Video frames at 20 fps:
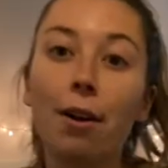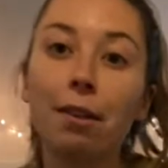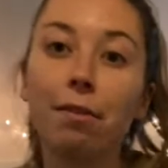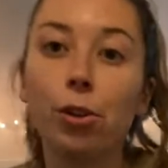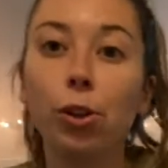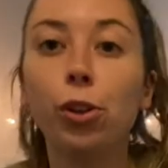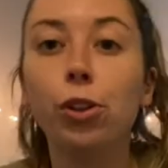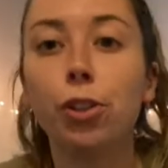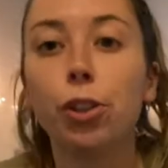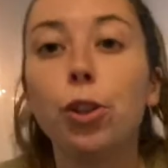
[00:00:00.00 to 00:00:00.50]
If
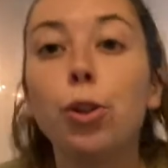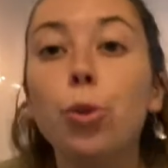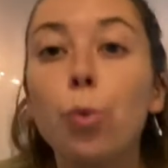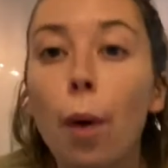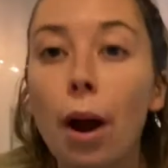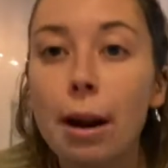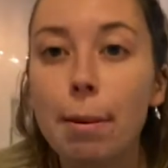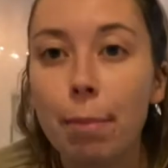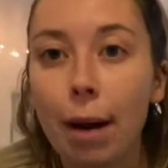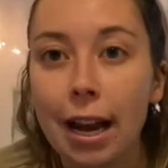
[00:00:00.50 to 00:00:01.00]
you do
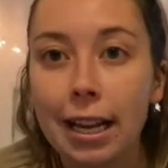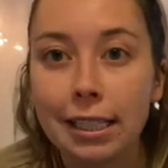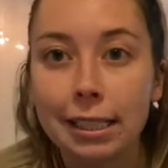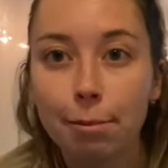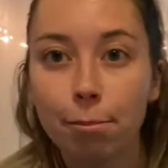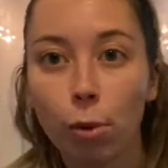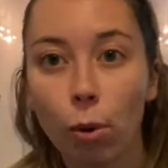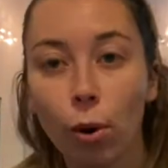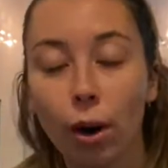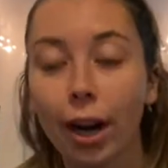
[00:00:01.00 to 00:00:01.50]
want to buy some
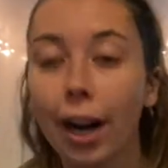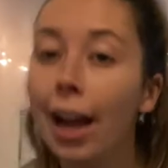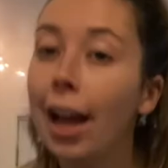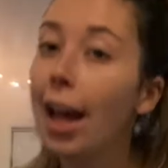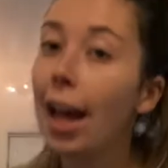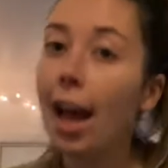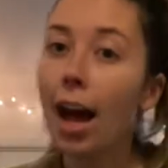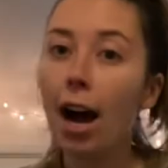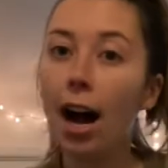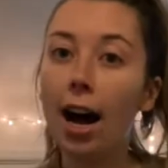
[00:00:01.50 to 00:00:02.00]
more
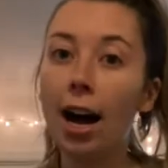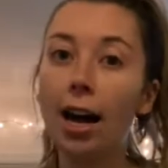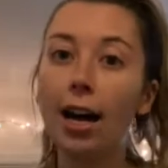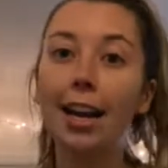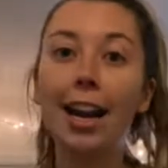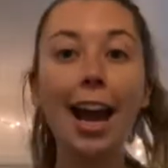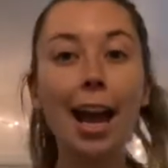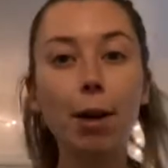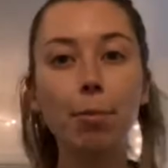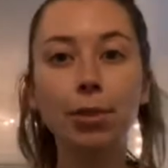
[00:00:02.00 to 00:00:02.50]
on
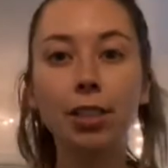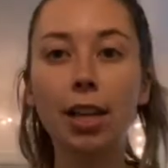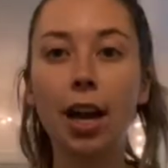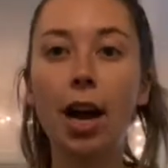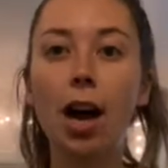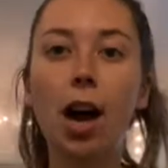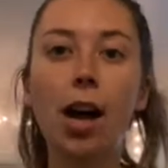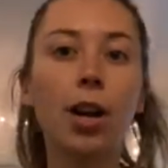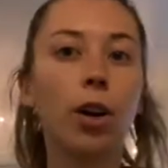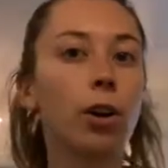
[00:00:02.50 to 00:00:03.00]

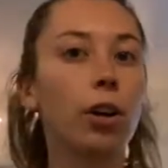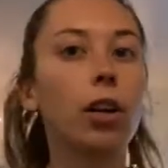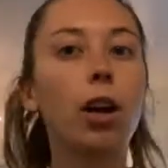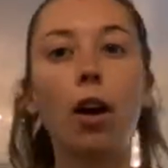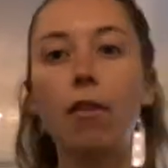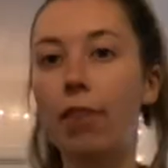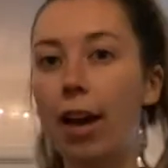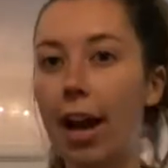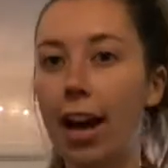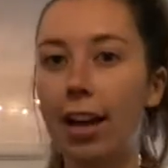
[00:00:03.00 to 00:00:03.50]
Amazon or
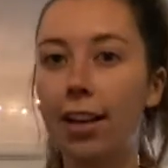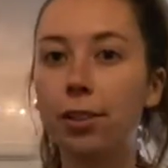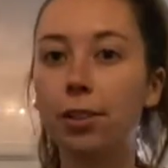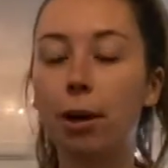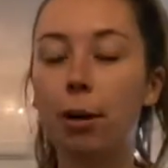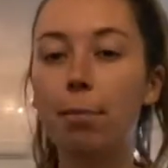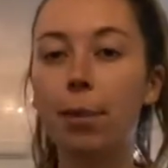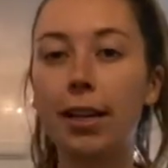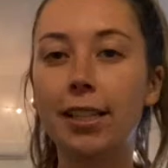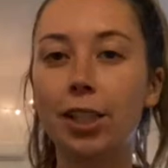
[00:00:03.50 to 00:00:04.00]
GovX or
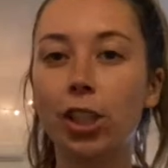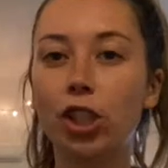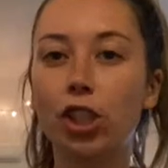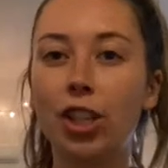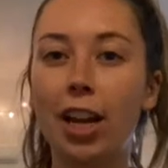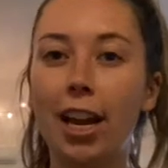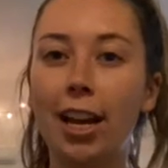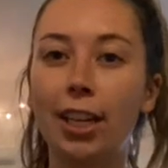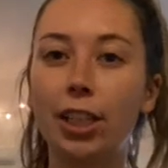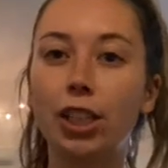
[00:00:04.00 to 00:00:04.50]
Base
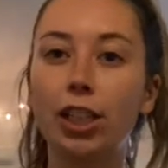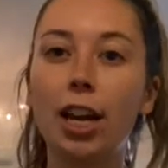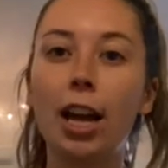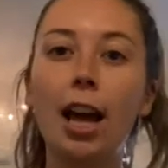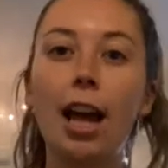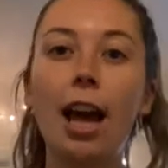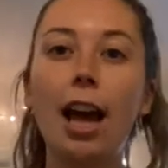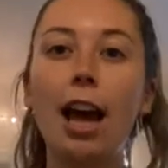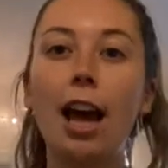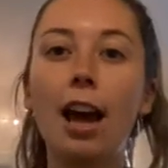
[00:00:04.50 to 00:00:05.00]
Exchange,
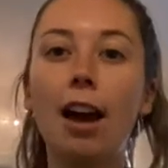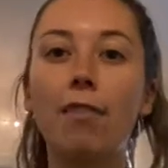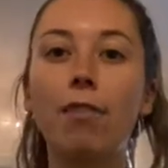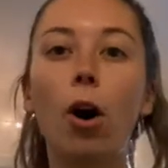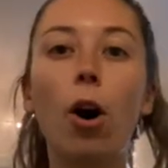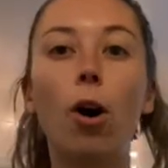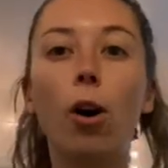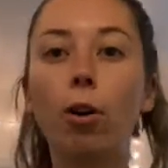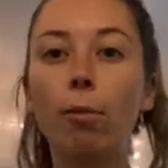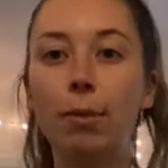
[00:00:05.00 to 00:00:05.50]
have
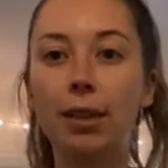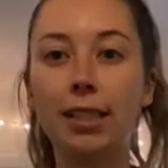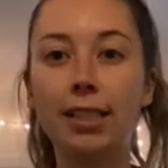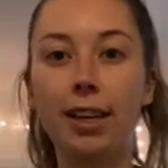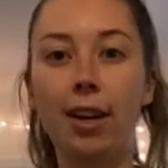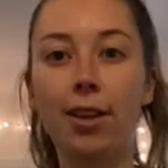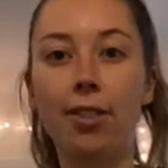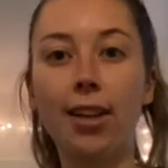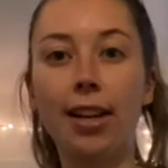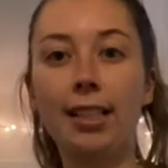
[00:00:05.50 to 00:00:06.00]
all
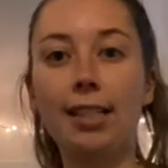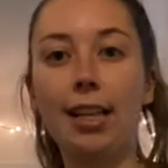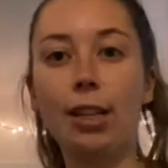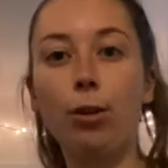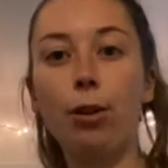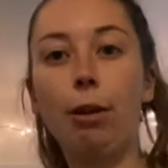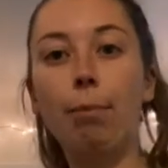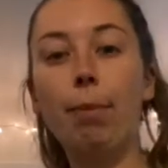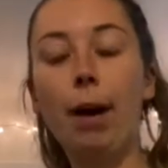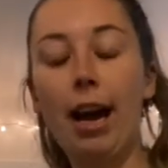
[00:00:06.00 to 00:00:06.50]
military things that you
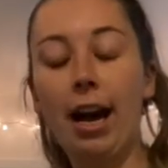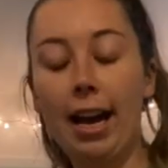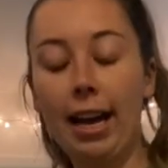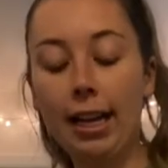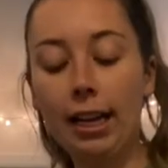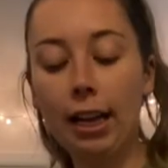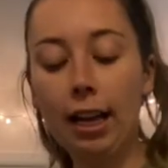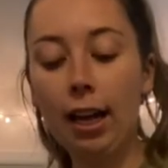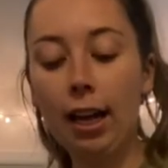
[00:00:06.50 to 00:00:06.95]
could buy.